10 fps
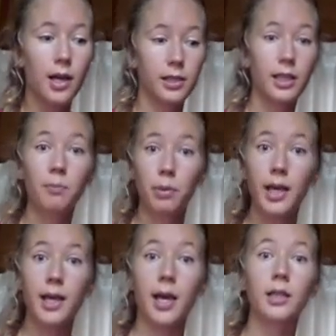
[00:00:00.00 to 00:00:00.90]
and he can
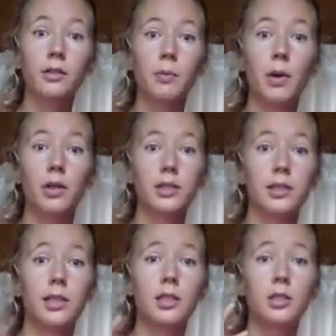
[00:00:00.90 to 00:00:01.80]
play Angry Birds,
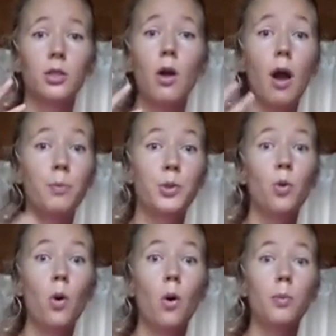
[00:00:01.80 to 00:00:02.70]
and he's so
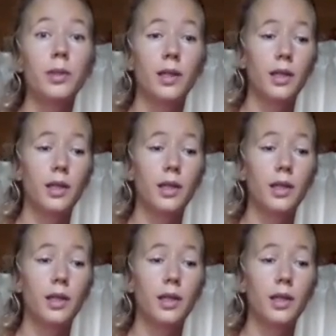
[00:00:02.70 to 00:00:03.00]
absorbed